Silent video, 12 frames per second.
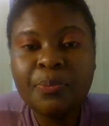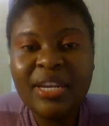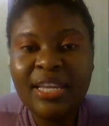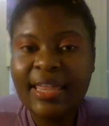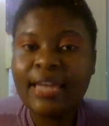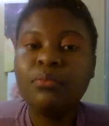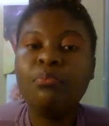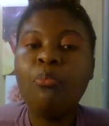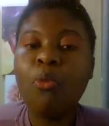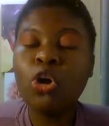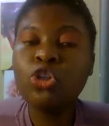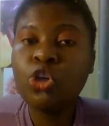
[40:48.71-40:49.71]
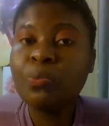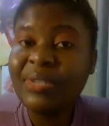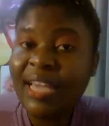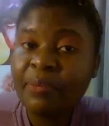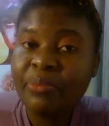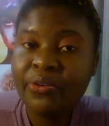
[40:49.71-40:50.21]
meaning that more jobs
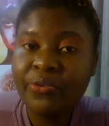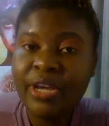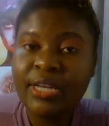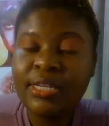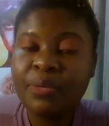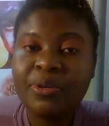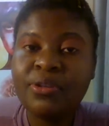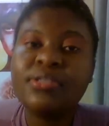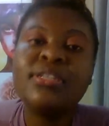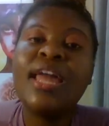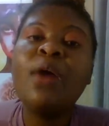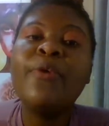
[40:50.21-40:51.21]
can be created because now